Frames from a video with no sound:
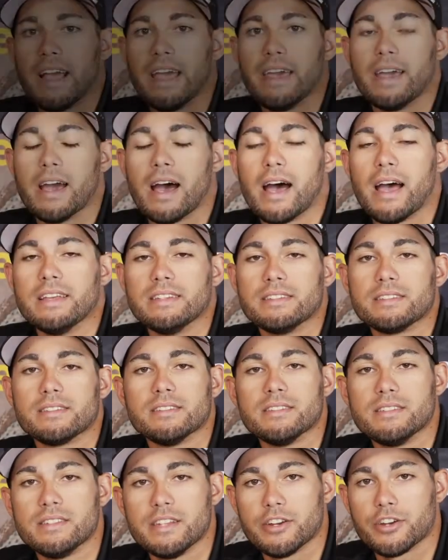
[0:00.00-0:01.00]
Hey
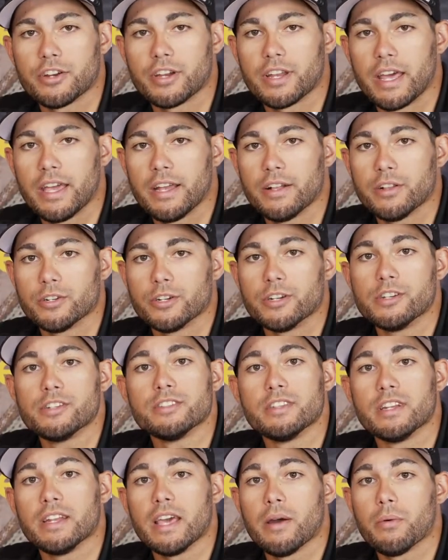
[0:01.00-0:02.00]
guys, Derek at Angler.
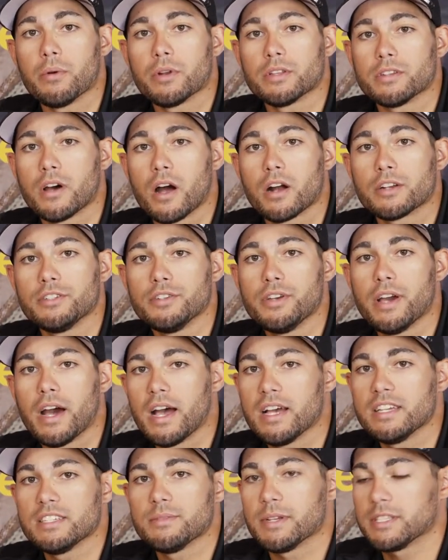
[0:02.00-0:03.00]
Today I want to talk to you
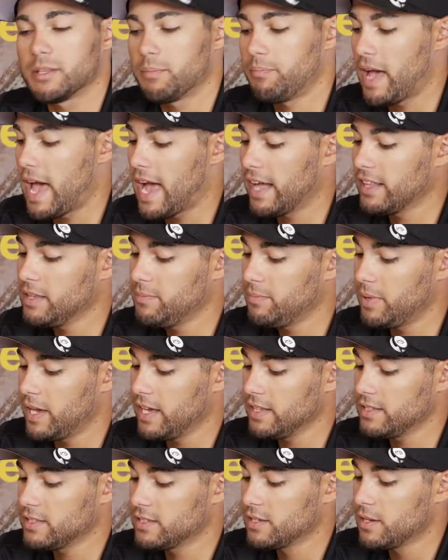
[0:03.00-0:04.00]
guys about the Bagley
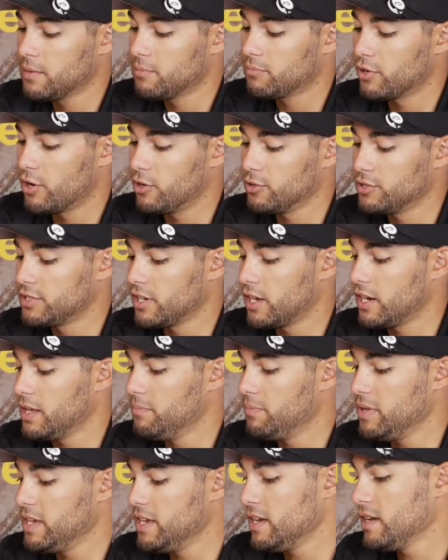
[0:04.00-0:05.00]
Baits Pro
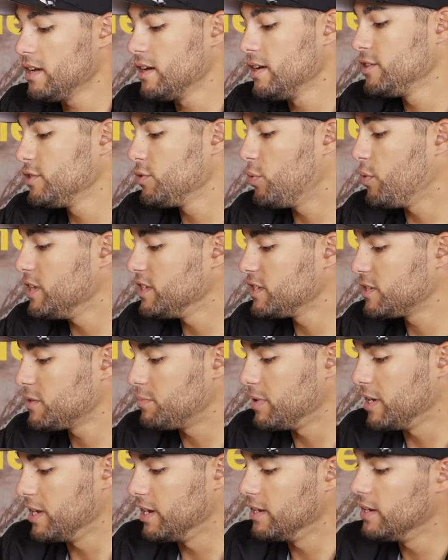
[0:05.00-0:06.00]
Sunny B Twin
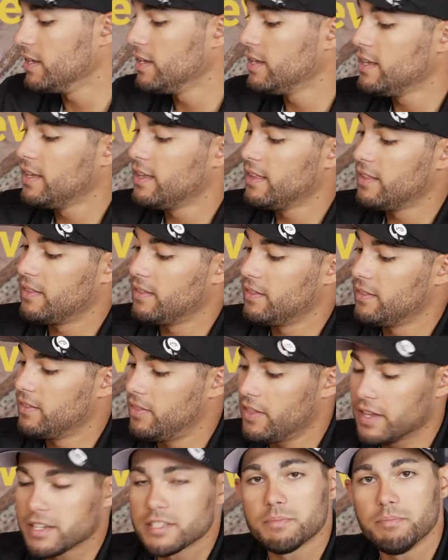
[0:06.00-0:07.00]
Spin.
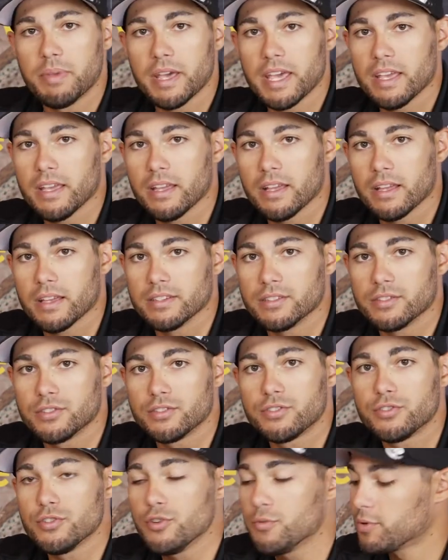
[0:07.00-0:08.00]
This bait is
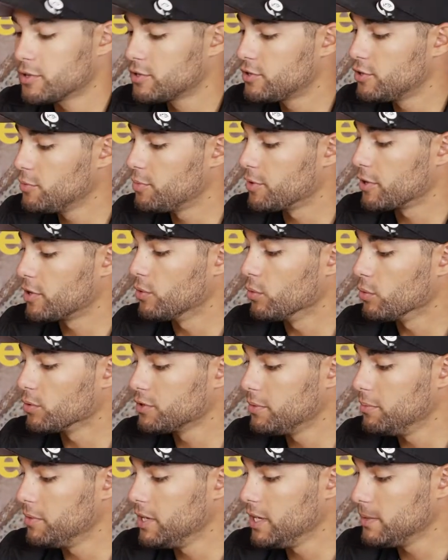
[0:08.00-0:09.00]
super, super cool
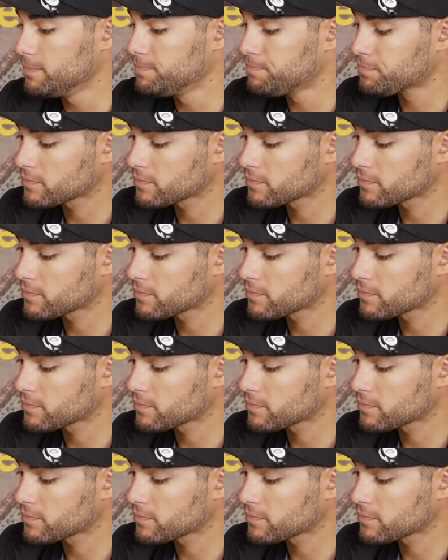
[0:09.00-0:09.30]
to me.